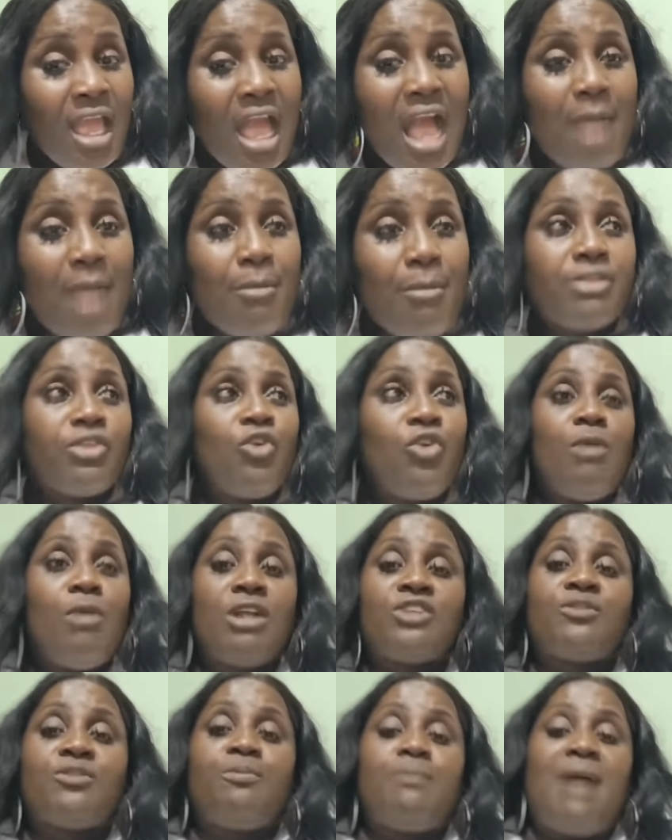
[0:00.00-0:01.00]
I must so
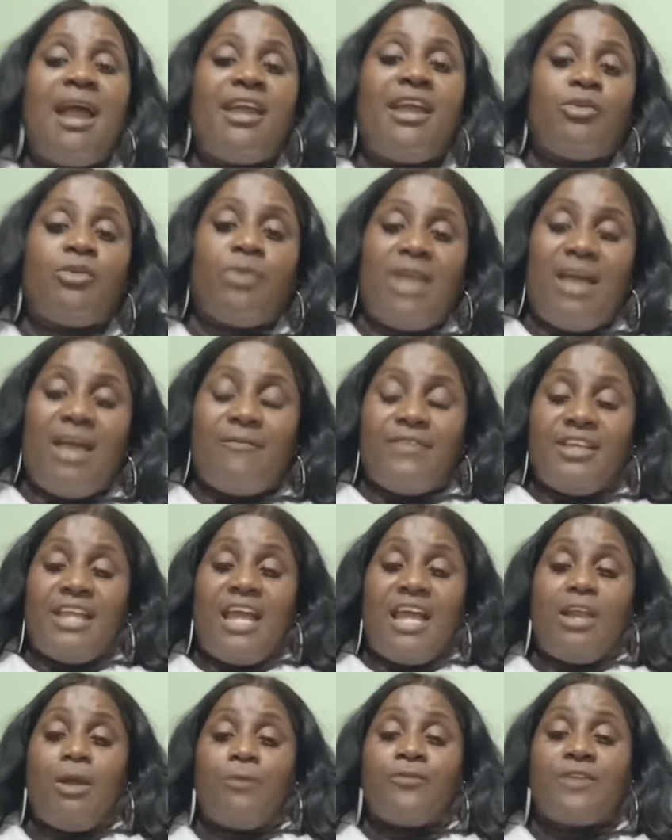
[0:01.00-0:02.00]
much married we have in
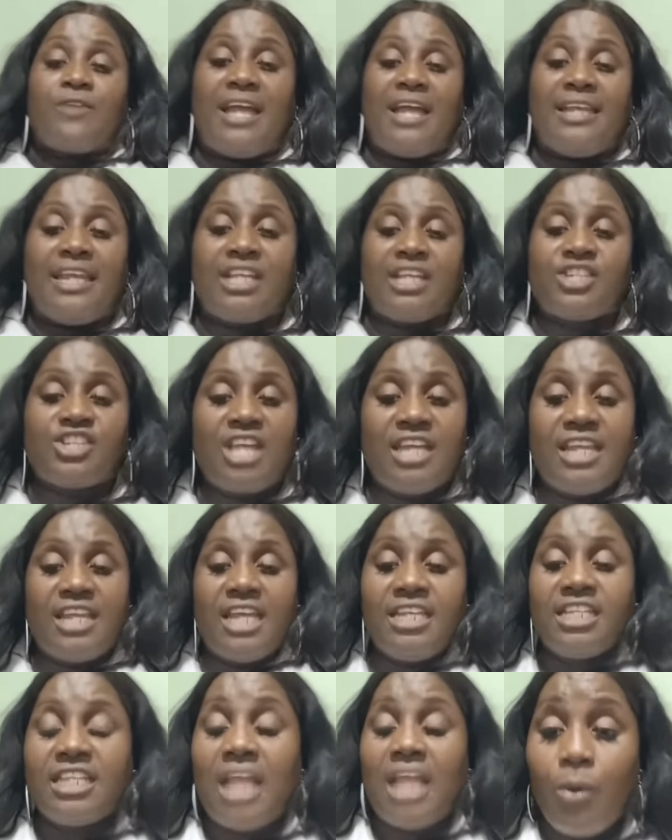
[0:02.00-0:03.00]
a love connection
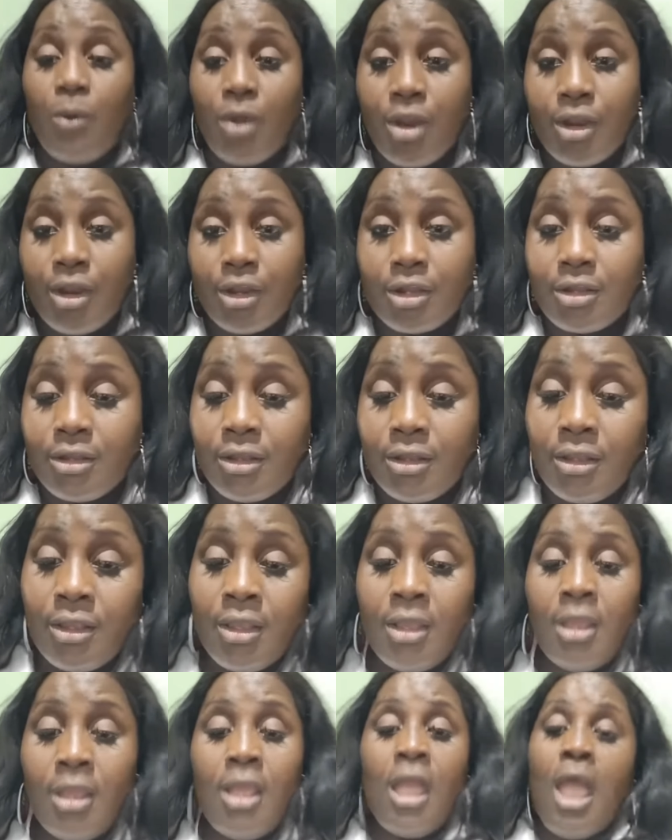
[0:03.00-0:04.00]
and it a work.
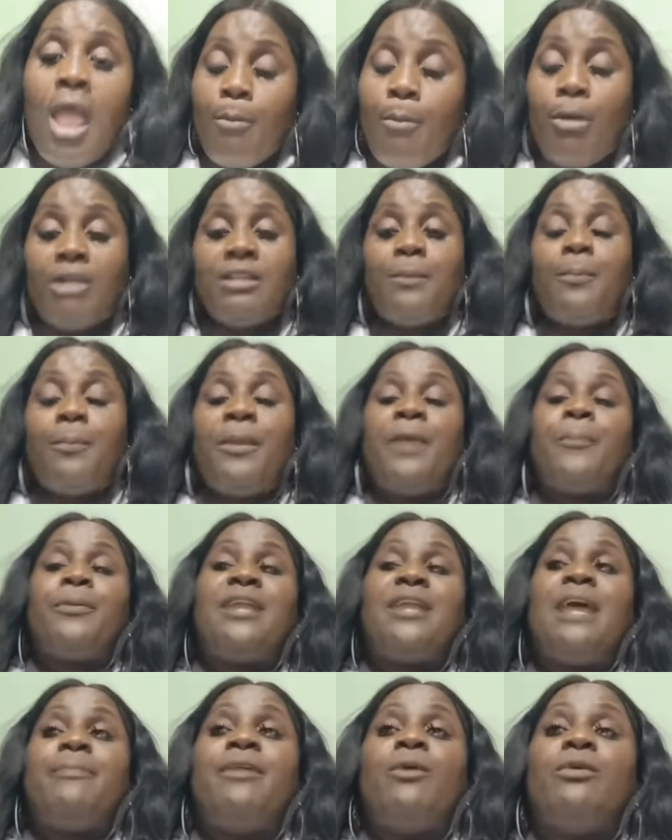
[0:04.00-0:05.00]
But the people,
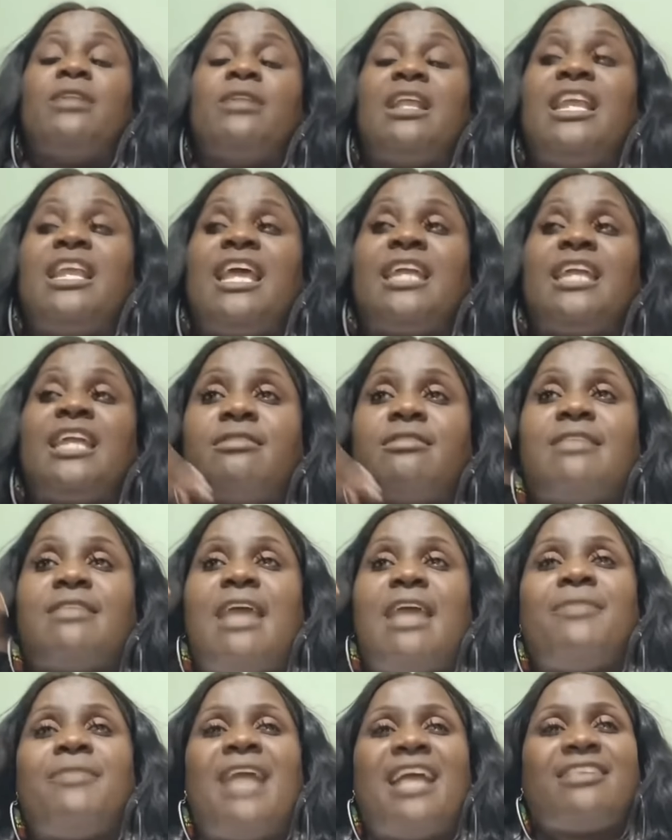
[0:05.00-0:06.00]
them, the ladies,
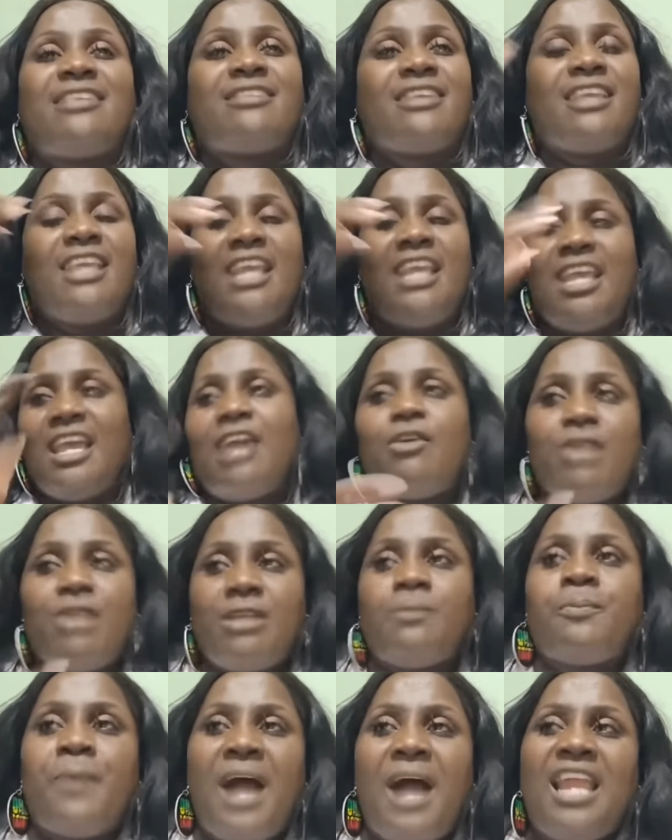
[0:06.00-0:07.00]
them not
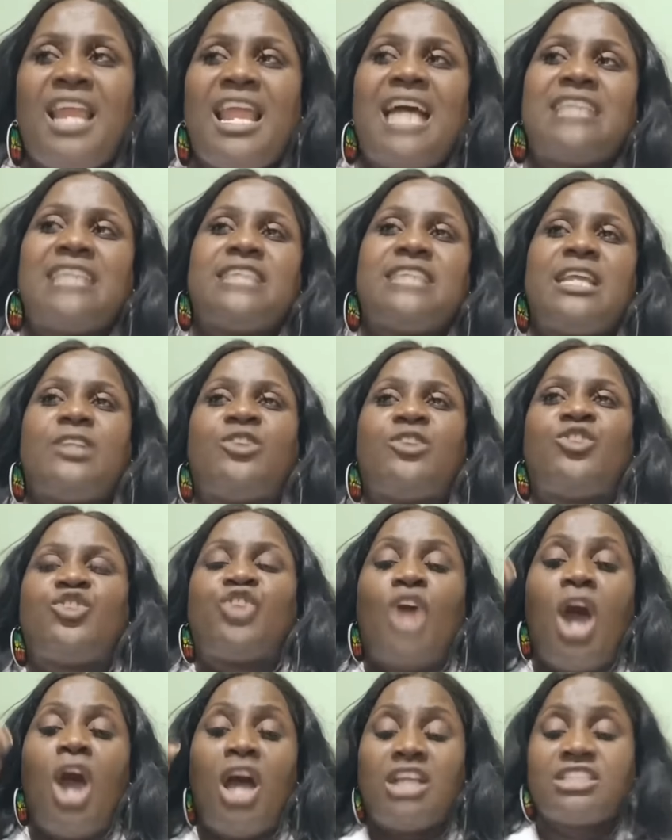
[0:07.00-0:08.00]
hearing Paula. I said,
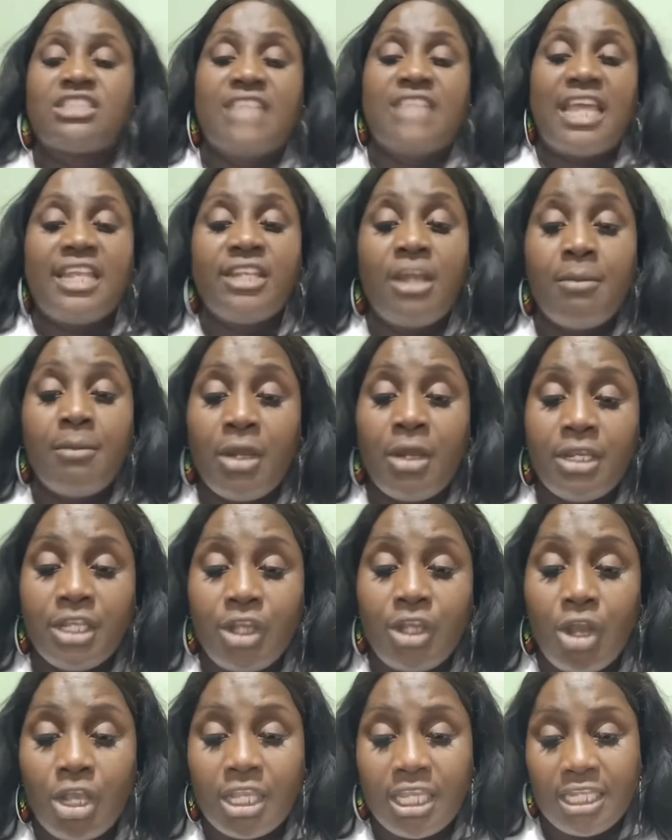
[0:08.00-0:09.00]
don't send the
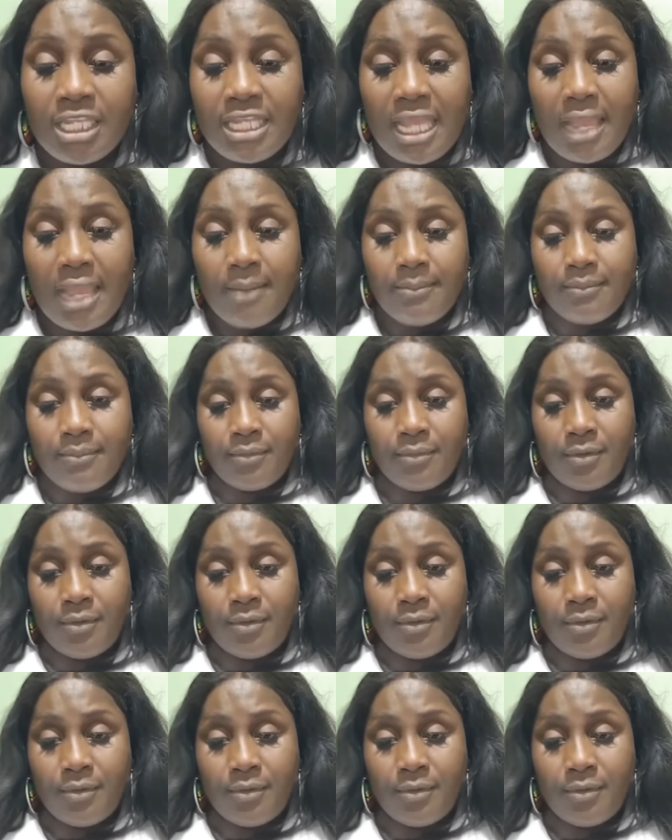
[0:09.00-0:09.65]
money, go give them.